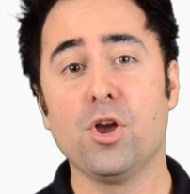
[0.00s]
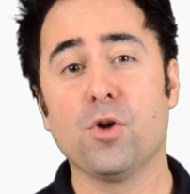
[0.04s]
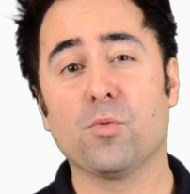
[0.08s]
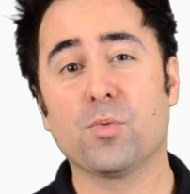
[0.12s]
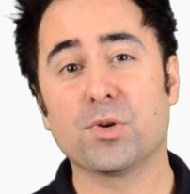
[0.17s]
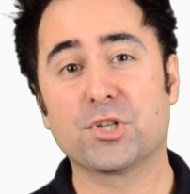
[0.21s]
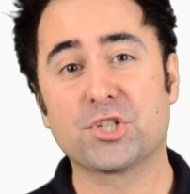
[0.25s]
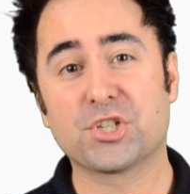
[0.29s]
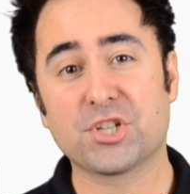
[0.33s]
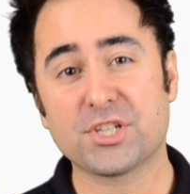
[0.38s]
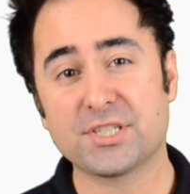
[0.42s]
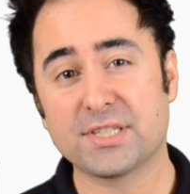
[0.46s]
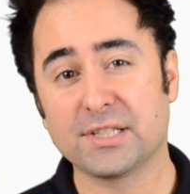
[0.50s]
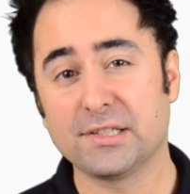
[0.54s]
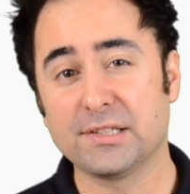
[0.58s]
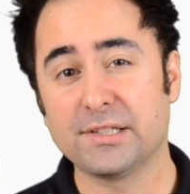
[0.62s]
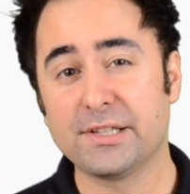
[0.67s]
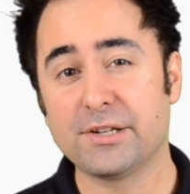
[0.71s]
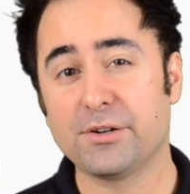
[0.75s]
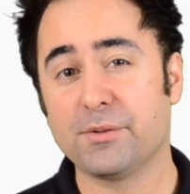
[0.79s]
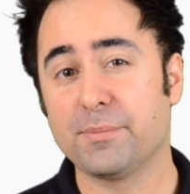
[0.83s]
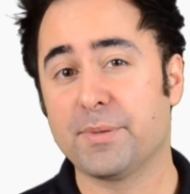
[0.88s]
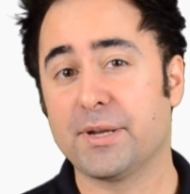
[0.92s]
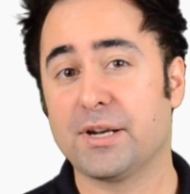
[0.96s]
with just a
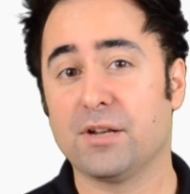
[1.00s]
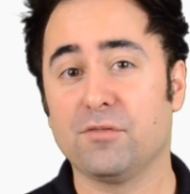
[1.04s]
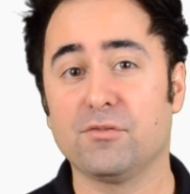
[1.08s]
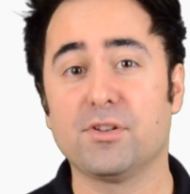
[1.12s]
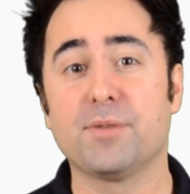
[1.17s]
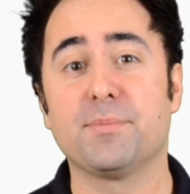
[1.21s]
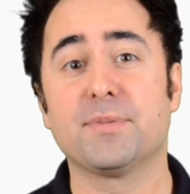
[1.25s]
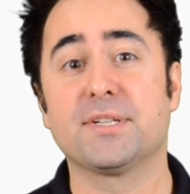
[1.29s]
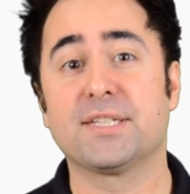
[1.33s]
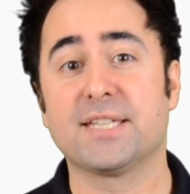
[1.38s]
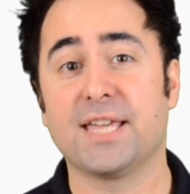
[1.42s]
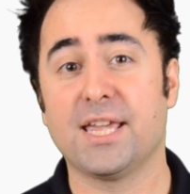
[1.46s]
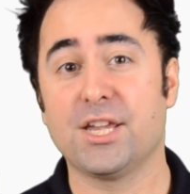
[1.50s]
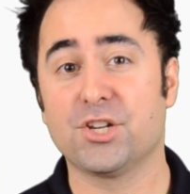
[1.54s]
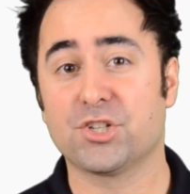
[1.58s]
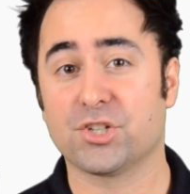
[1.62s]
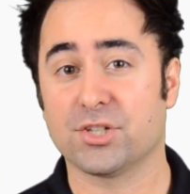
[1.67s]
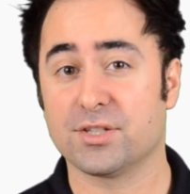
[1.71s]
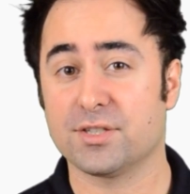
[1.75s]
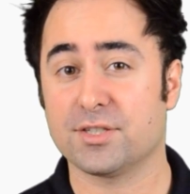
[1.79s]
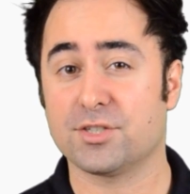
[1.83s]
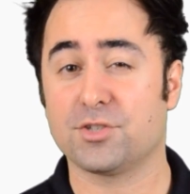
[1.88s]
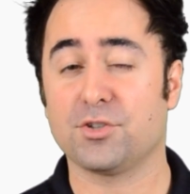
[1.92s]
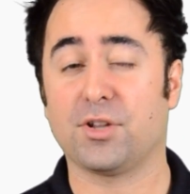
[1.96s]
little bit of
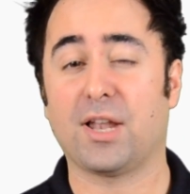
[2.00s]
limitations.